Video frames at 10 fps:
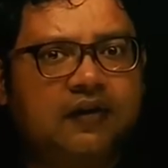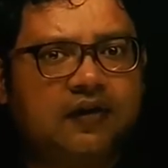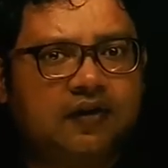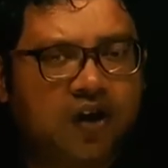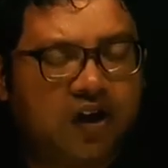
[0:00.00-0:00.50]

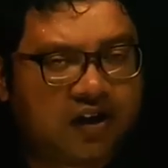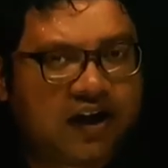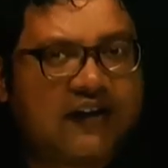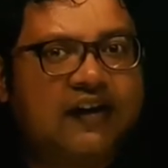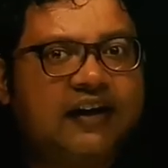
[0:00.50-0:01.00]

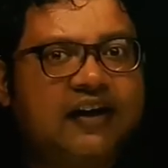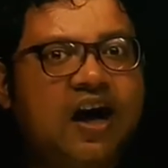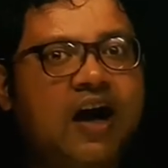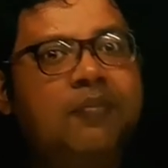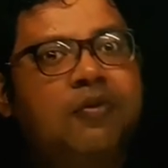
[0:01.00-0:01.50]
neither getting
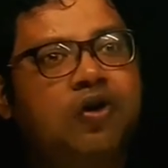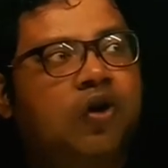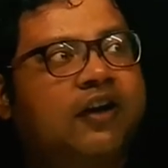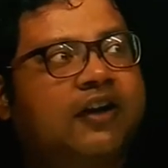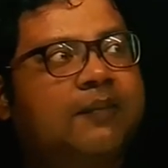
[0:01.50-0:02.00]
harmed nor
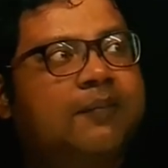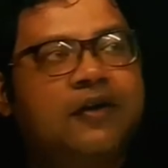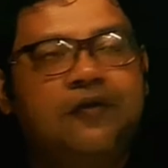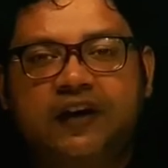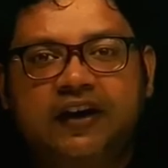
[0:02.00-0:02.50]
getting
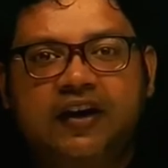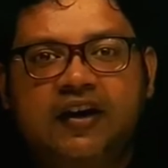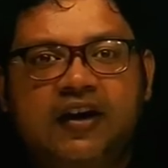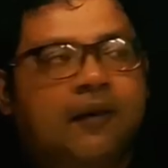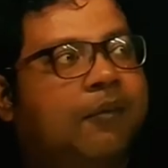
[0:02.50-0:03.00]
benefited,
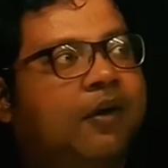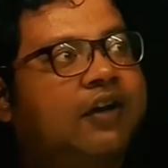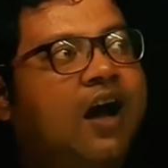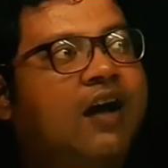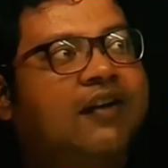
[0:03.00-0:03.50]
but the
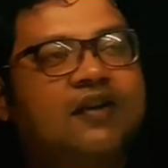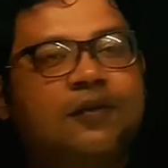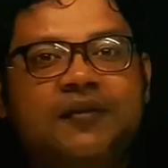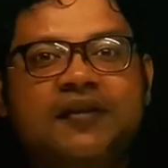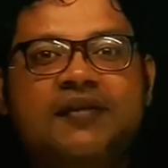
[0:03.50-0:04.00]
other
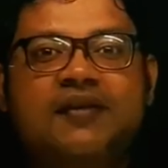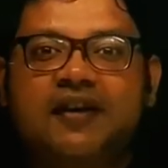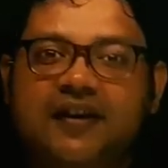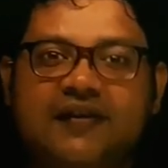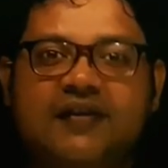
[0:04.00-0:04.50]
species
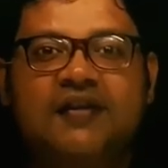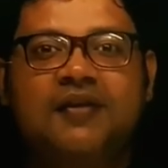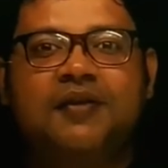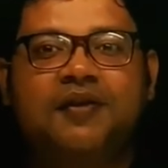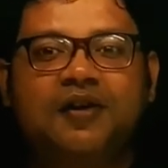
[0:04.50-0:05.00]
is
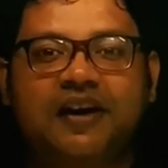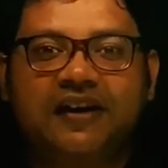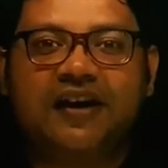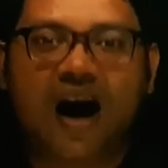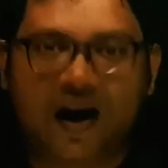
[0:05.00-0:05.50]

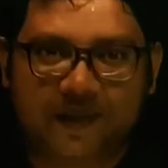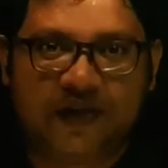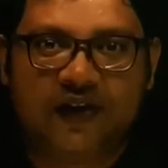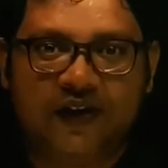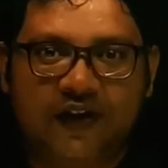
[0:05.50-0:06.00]
getting harmed.
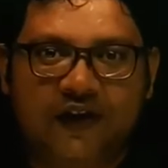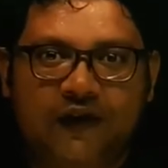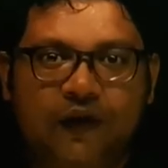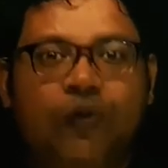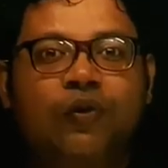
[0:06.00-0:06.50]

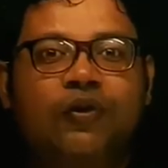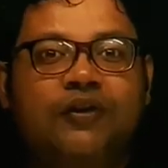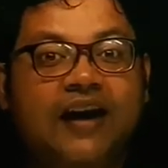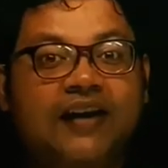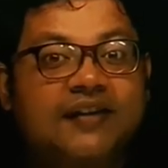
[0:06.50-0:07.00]
So
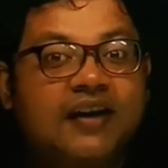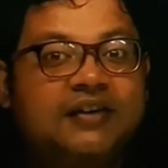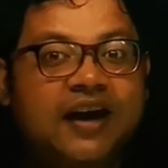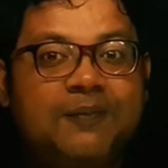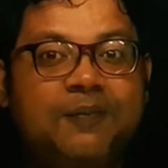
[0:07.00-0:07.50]
that's a
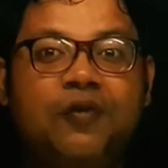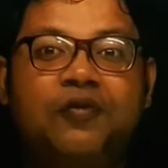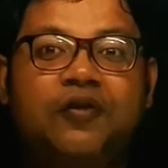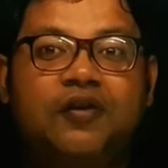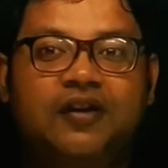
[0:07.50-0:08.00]
type of
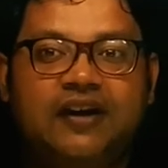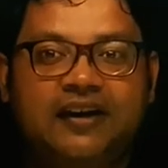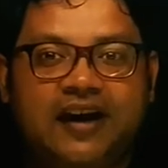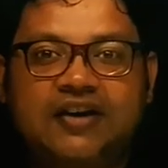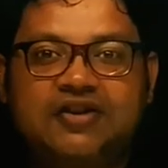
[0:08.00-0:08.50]

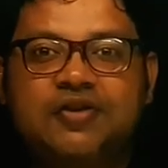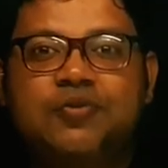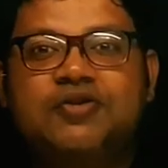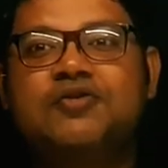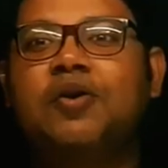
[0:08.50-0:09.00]
interaction
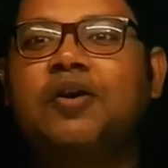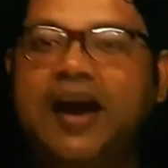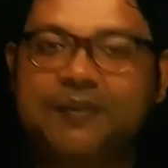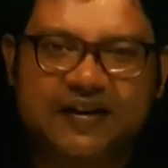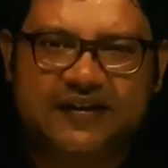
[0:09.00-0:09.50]
which is called
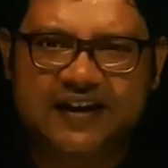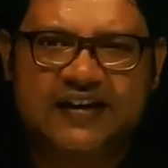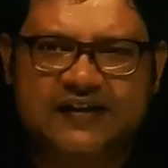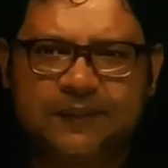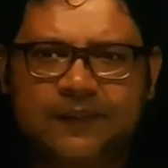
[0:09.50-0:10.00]

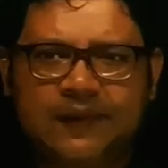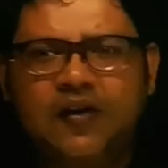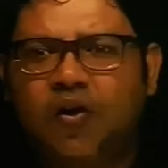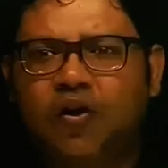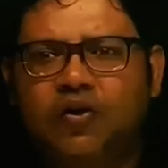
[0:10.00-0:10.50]
amensalism.
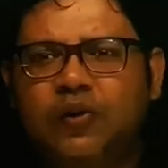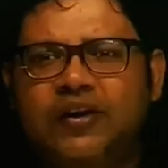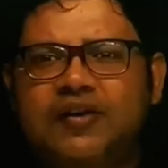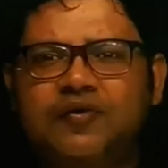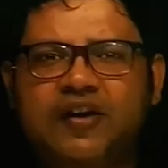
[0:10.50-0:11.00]
Although it
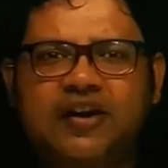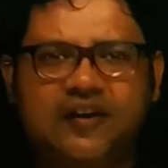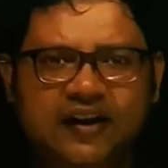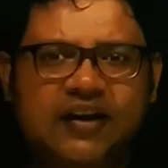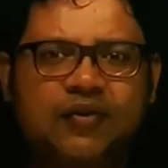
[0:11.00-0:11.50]
is very
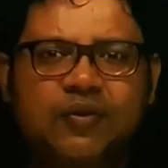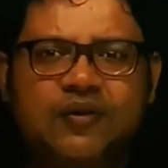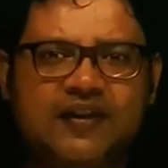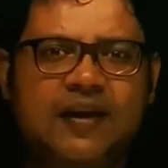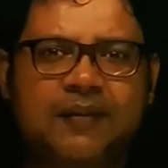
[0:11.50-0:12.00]
rare we
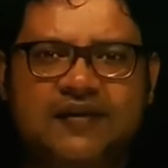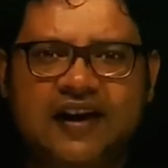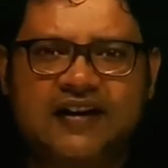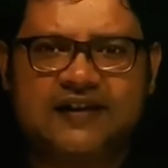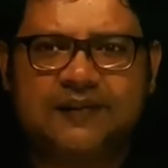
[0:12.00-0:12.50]
see
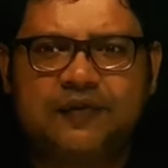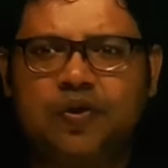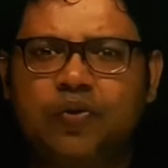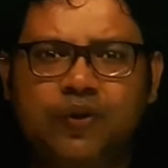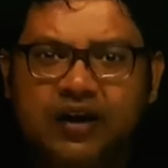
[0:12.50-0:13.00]
amensalism, so
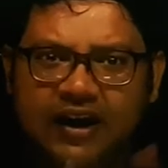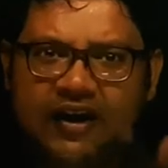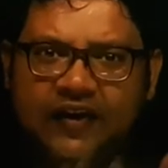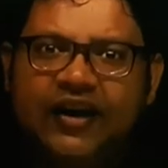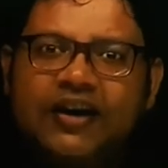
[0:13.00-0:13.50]
we
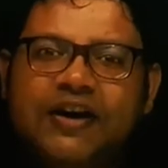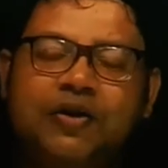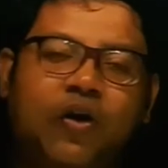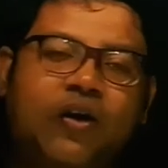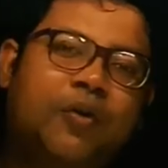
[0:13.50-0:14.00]
rarely
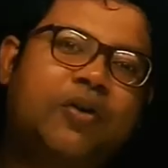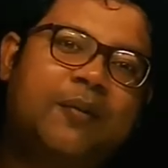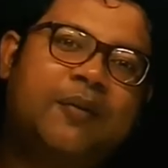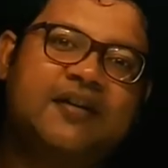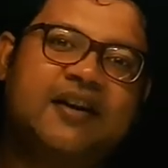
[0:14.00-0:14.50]
talk about
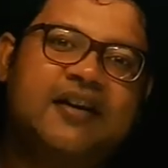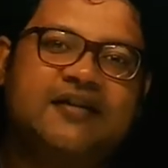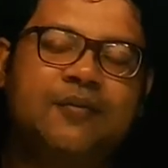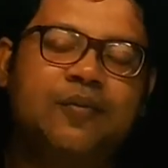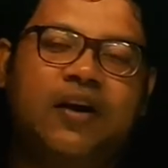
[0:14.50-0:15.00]

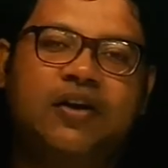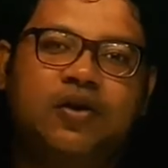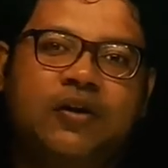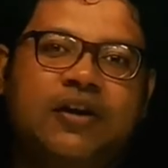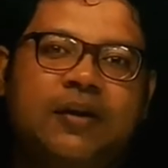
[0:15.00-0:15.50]
amensalism while
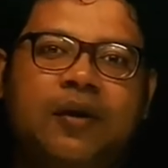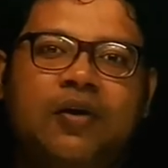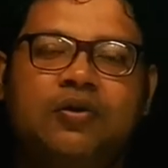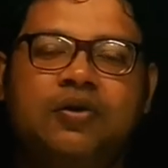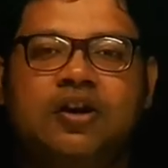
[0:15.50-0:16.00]
talking about